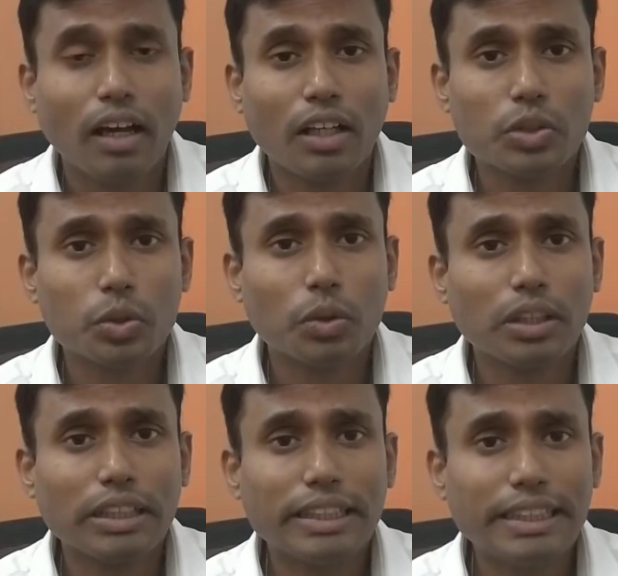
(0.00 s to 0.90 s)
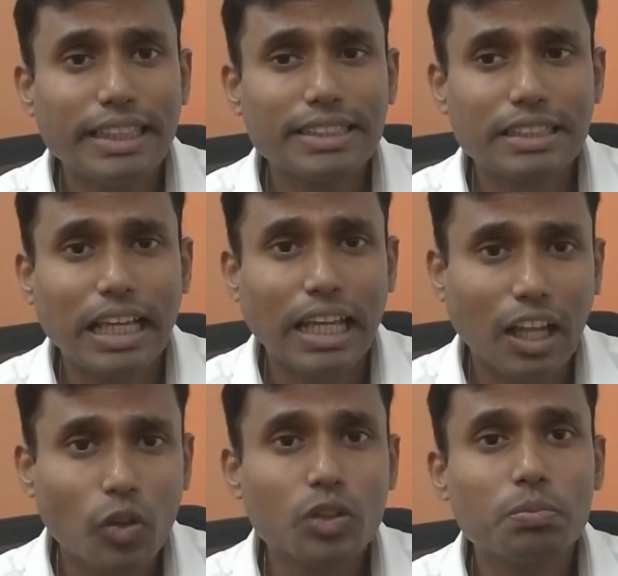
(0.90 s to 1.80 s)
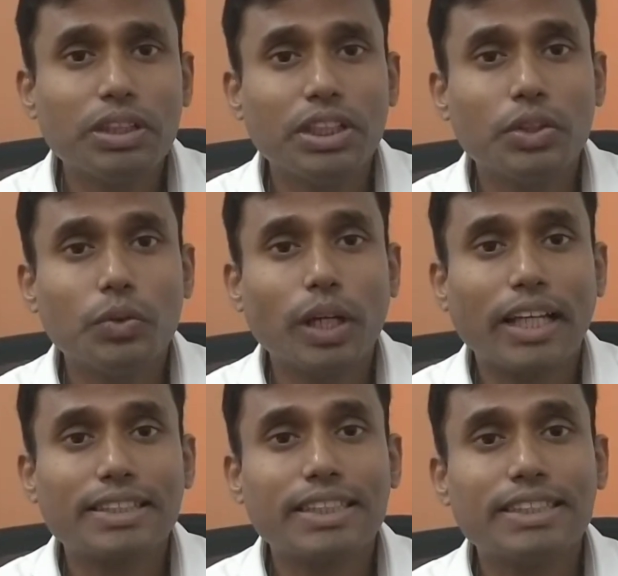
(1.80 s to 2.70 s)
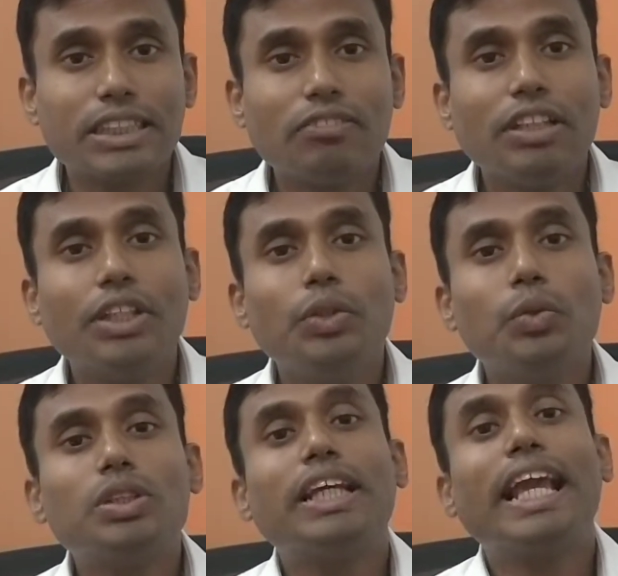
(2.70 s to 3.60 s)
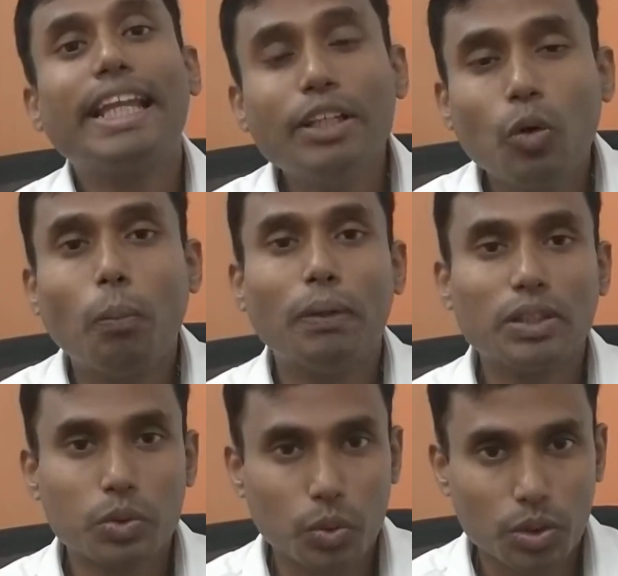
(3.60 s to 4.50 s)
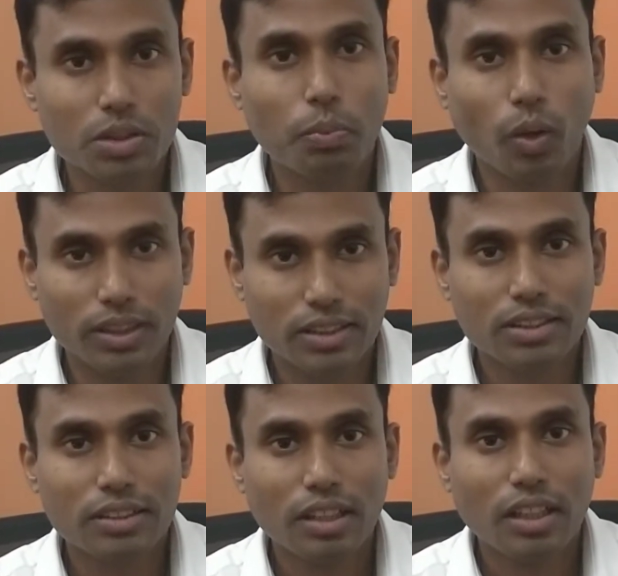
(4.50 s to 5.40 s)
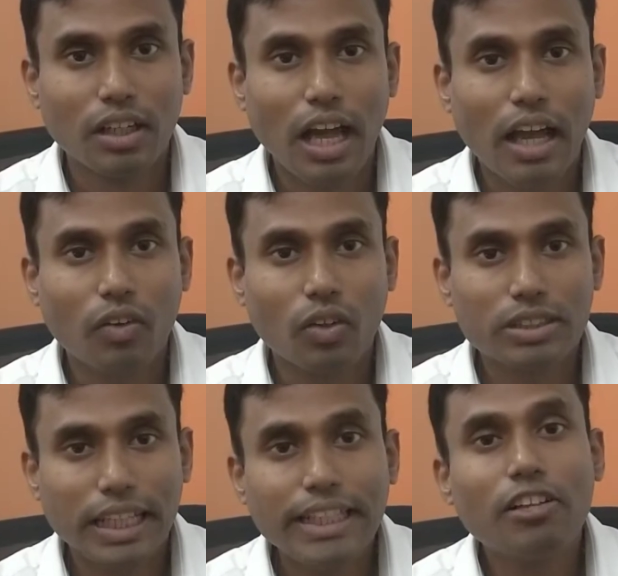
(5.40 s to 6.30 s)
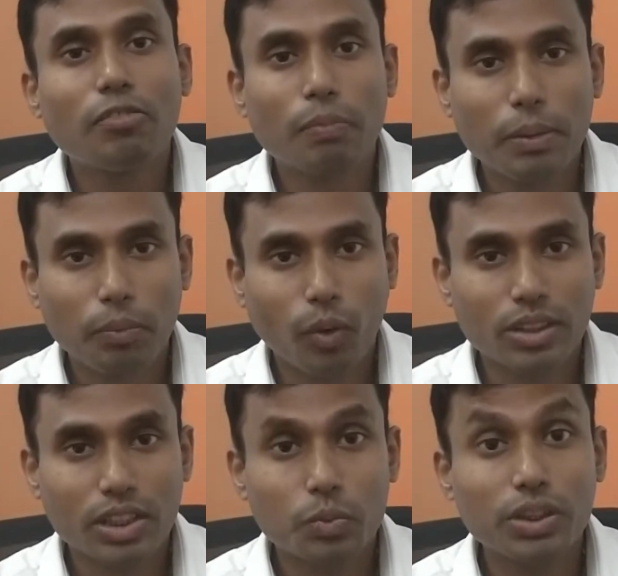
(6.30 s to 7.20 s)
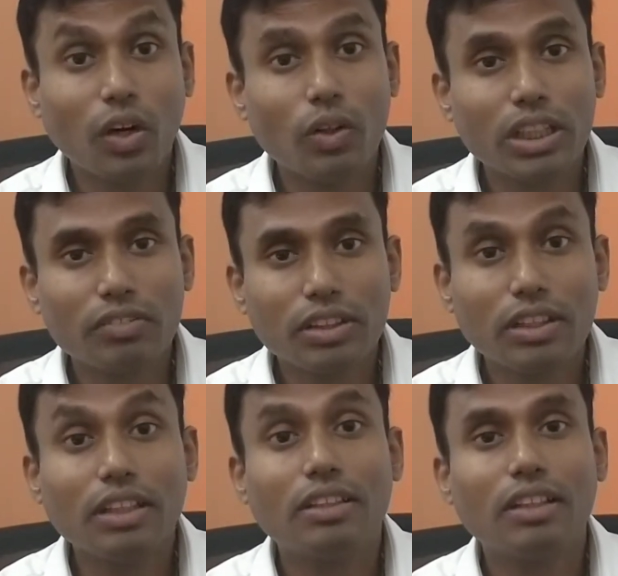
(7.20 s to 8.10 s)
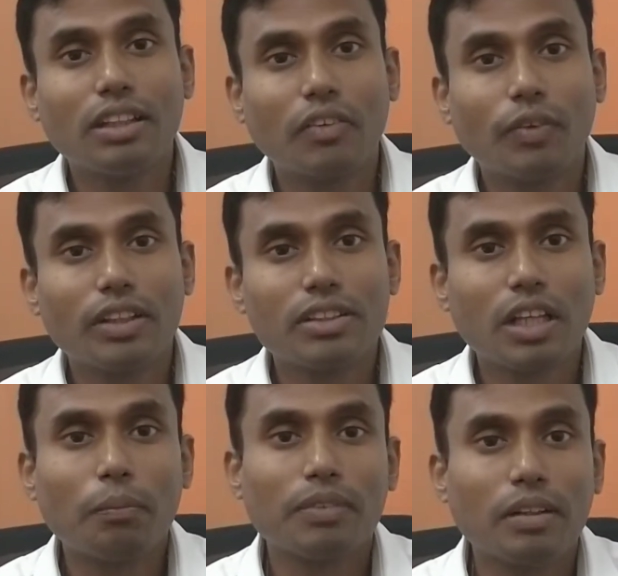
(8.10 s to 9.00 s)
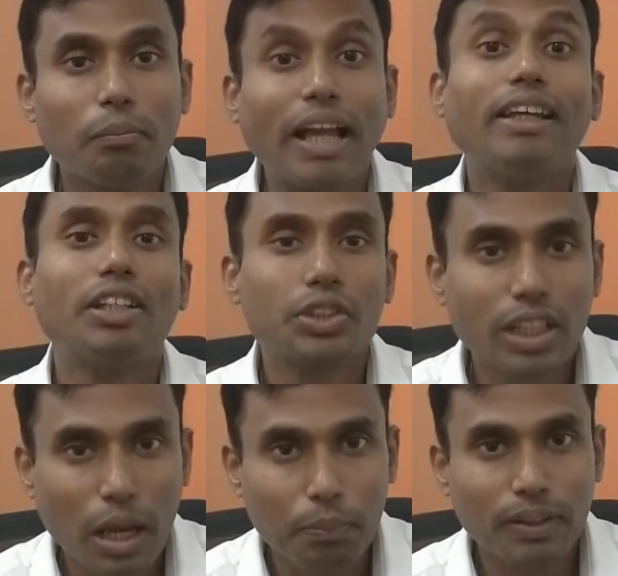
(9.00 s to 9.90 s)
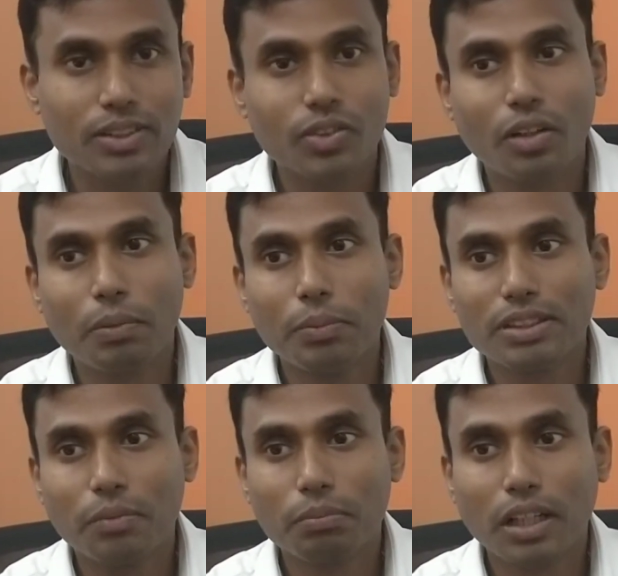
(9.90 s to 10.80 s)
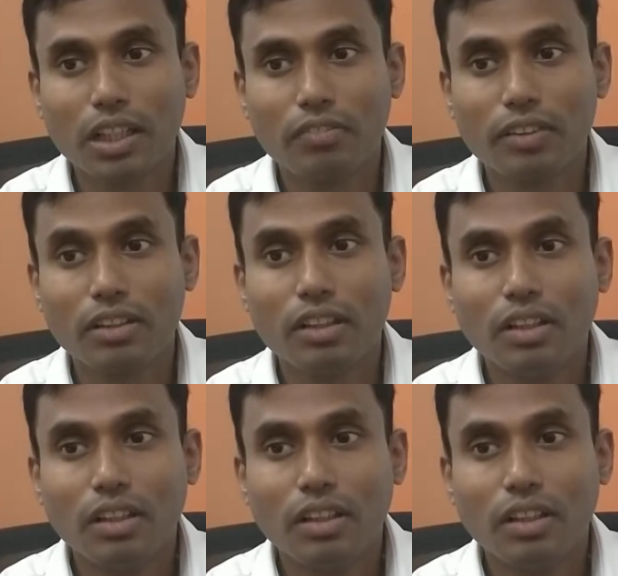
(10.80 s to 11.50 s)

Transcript: So this allows me to extensively use any open source projects across any of my projects without even thinking that whether some migration happens or maybe some kind of